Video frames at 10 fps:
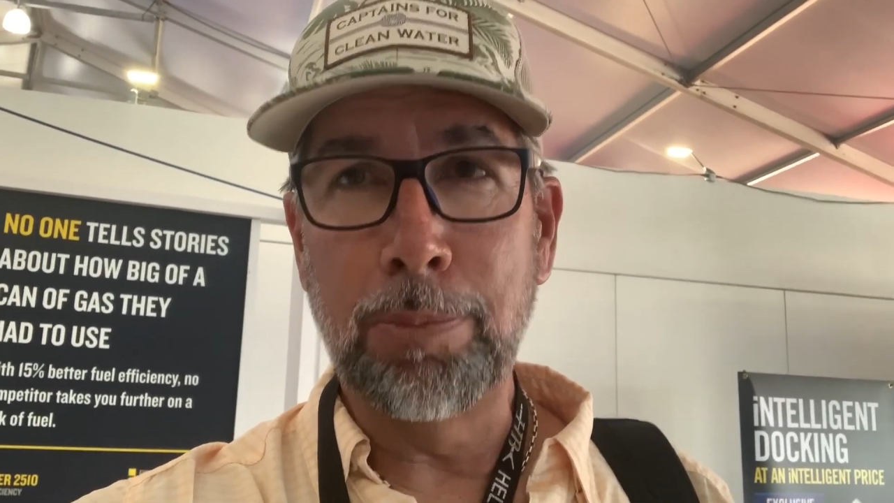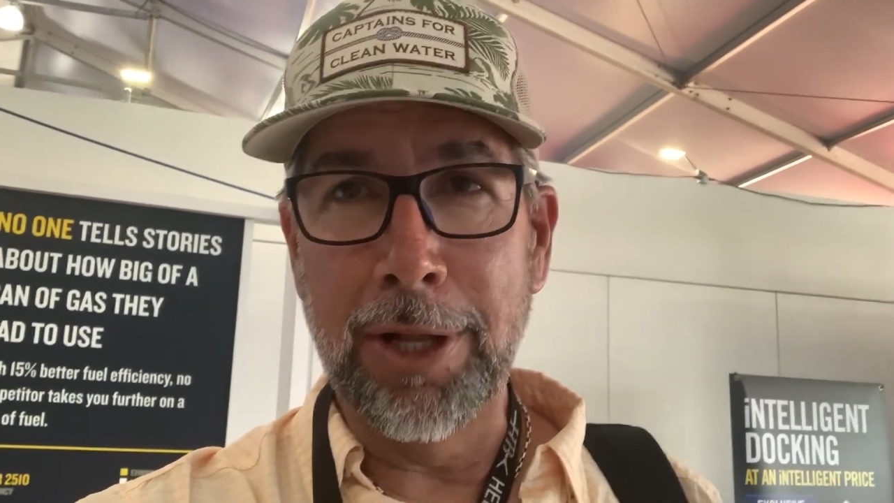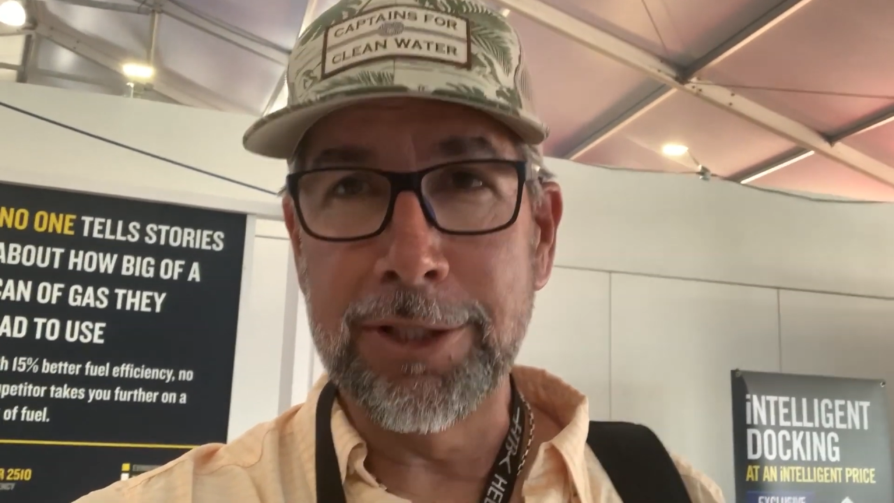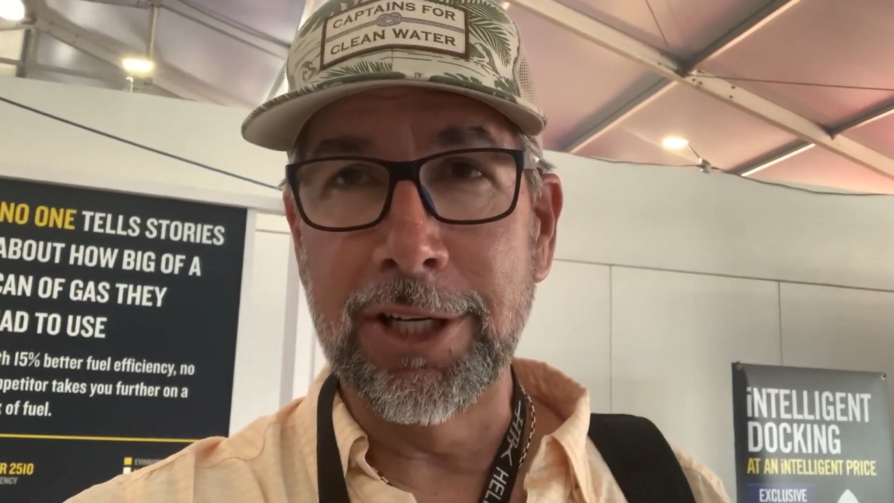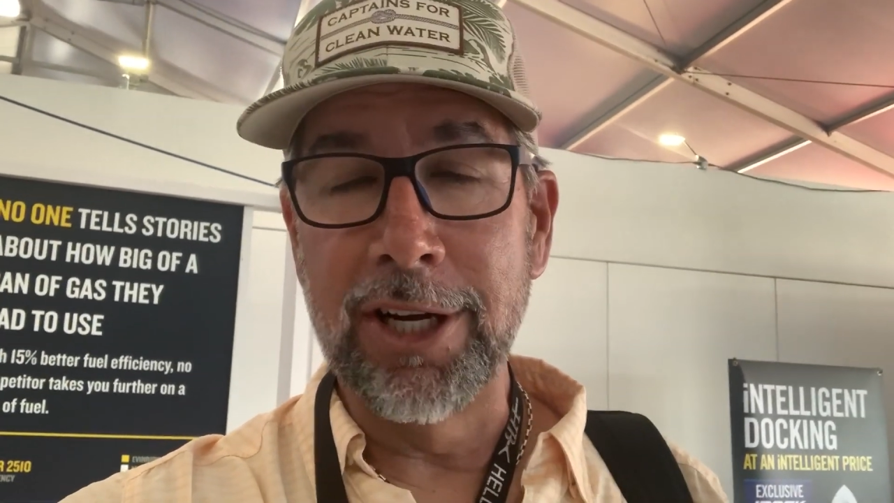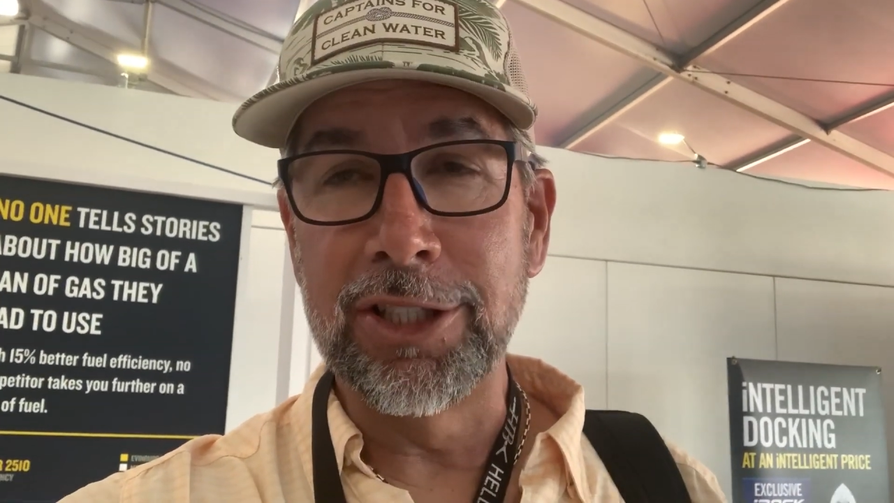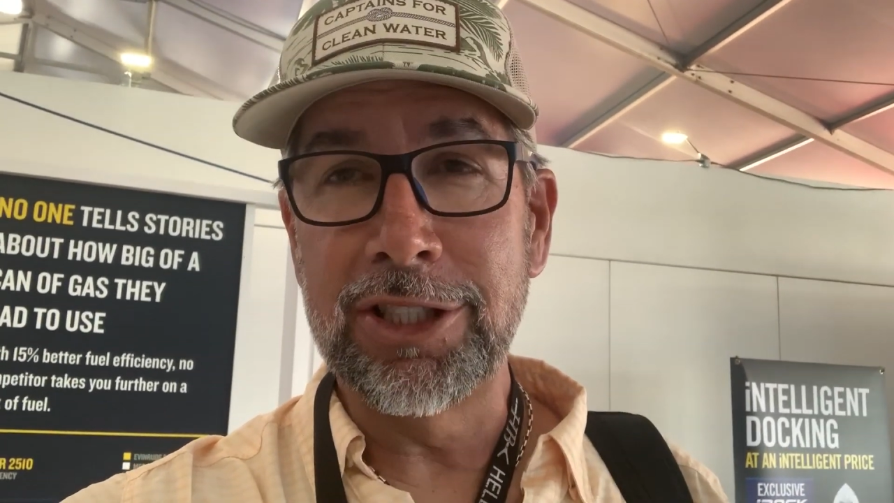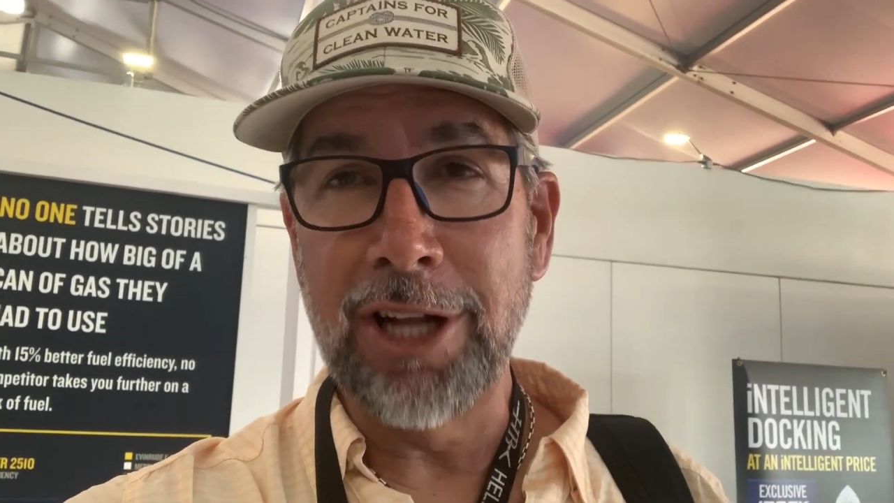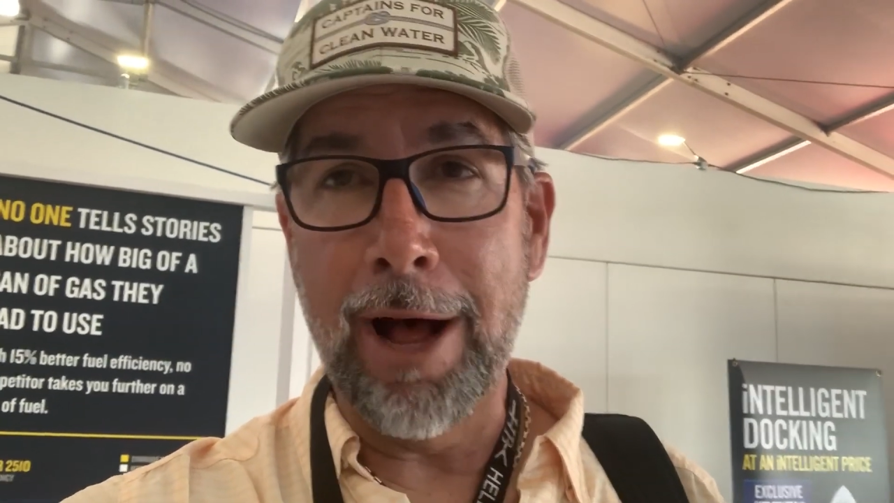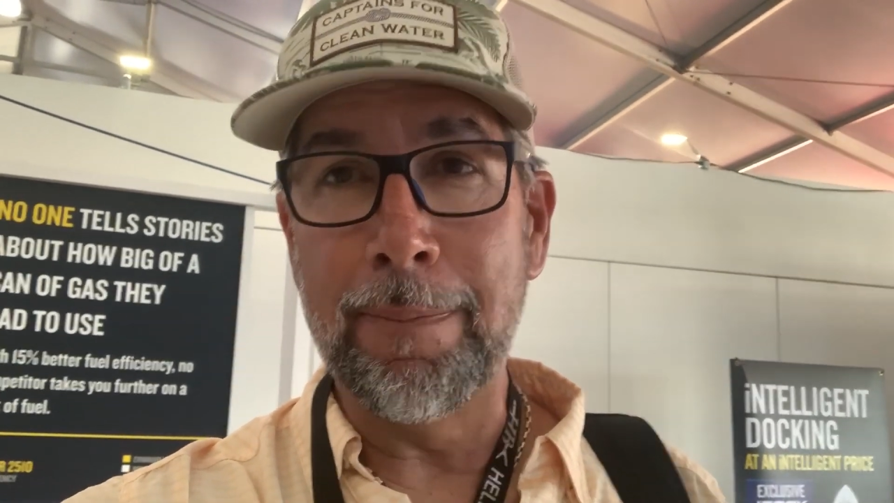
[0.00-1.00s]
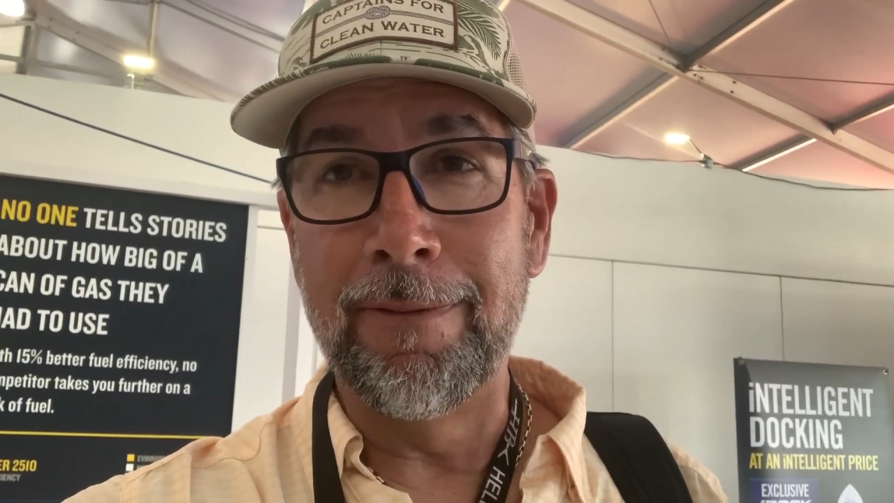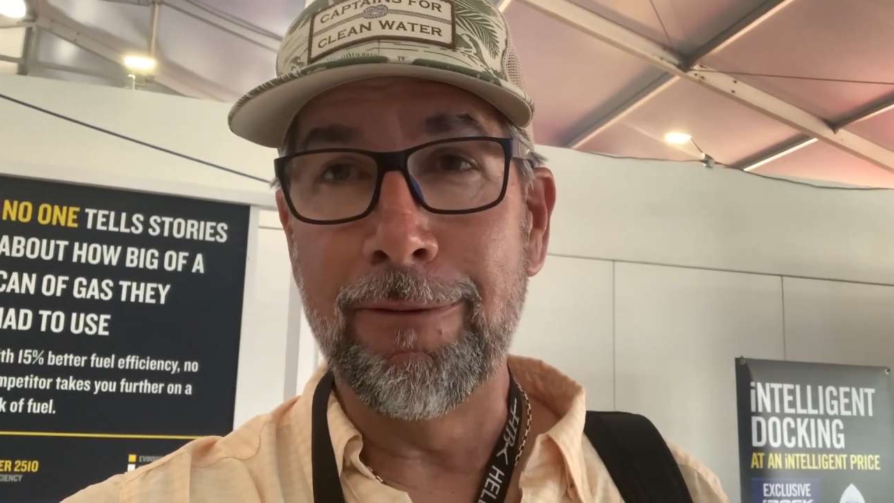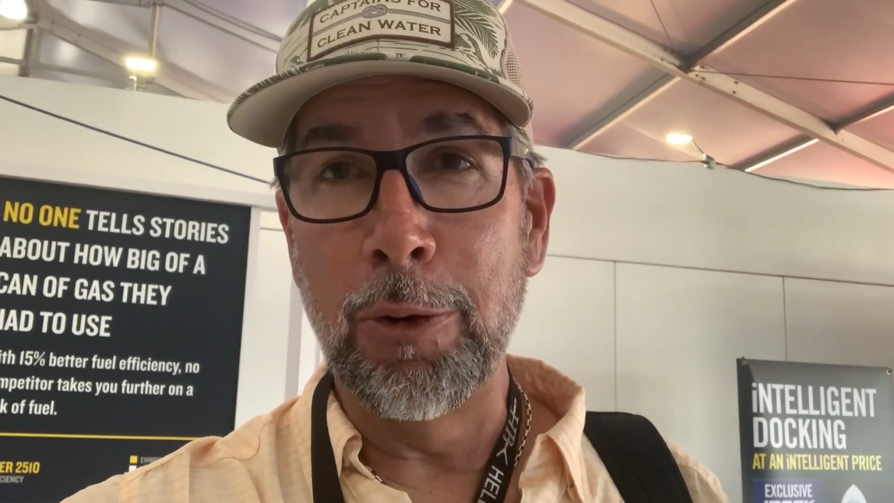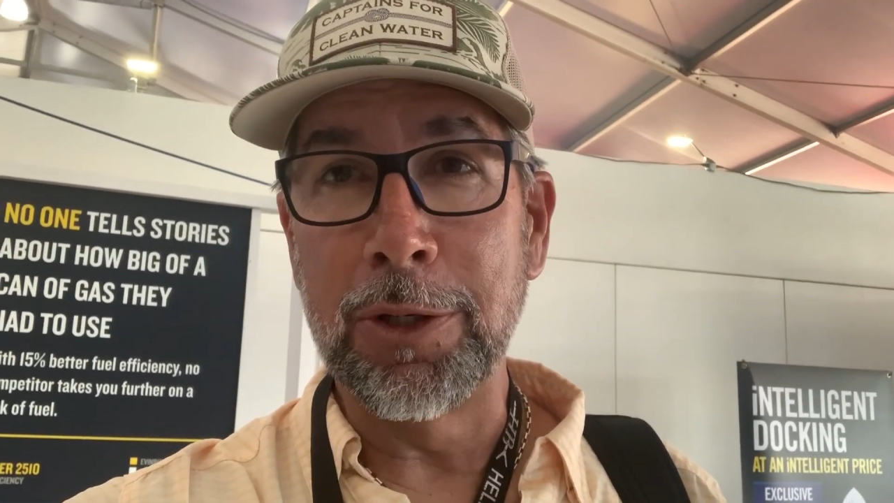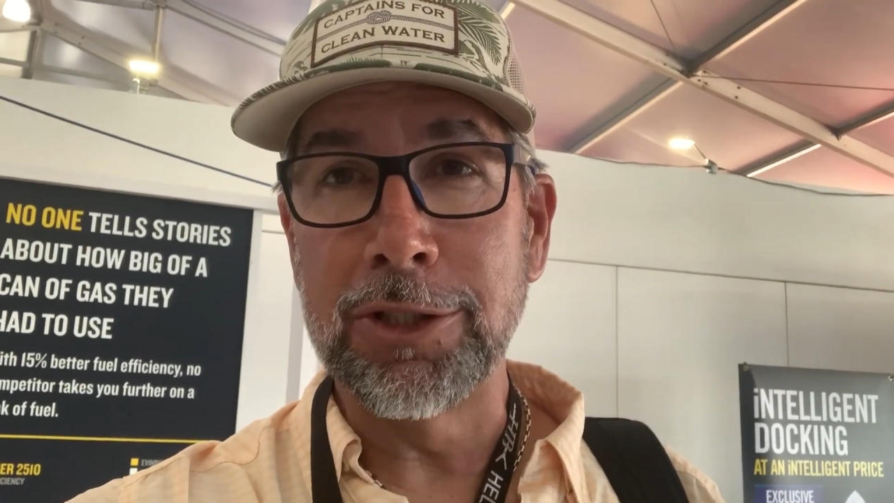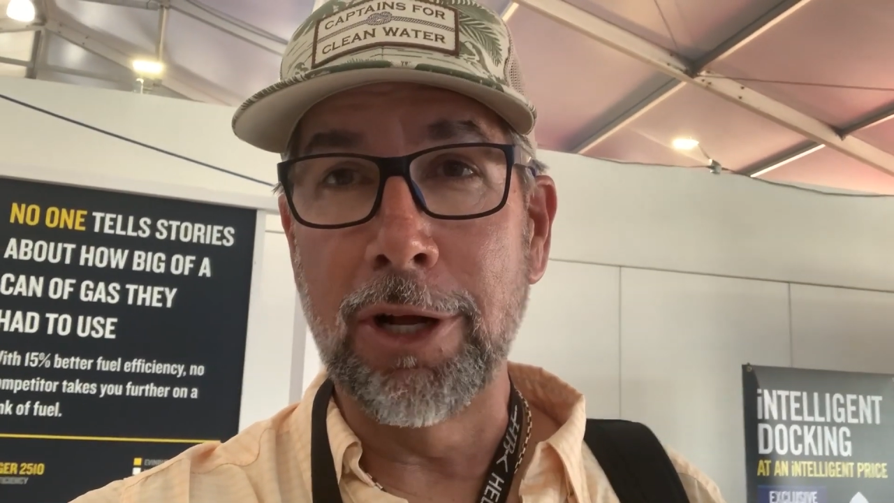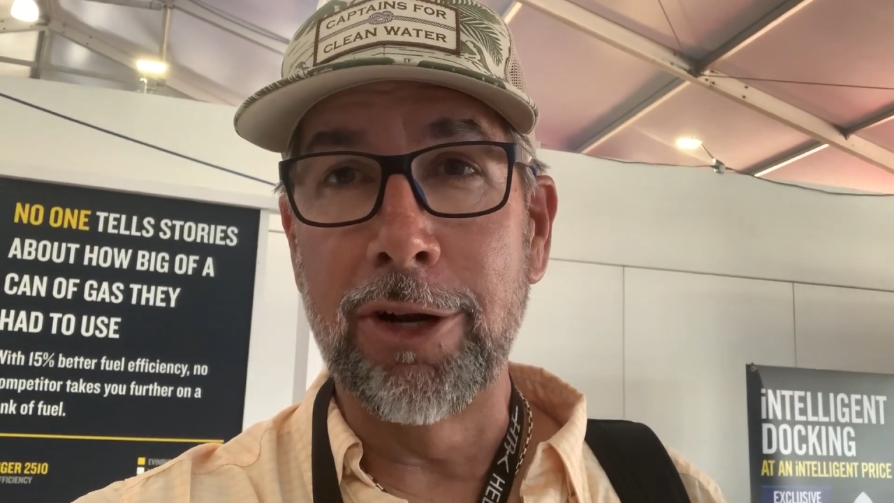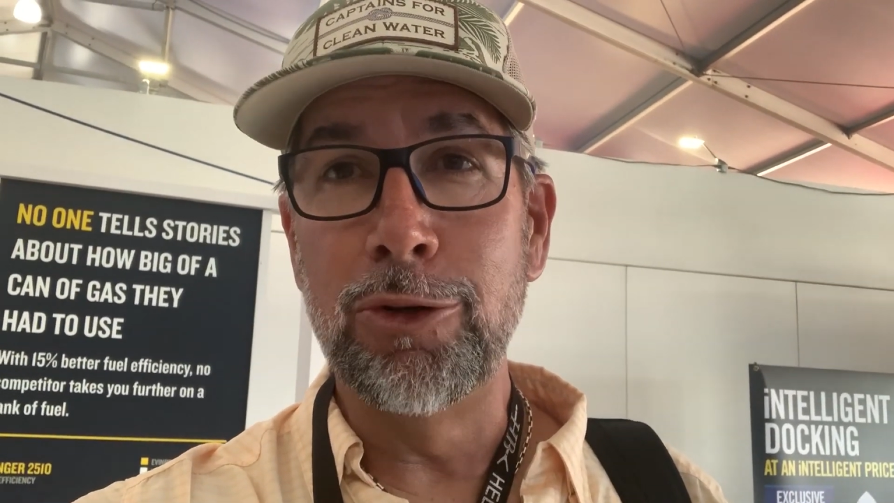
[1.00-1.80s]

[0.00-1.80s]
Plus, I'm going to stop and focus on a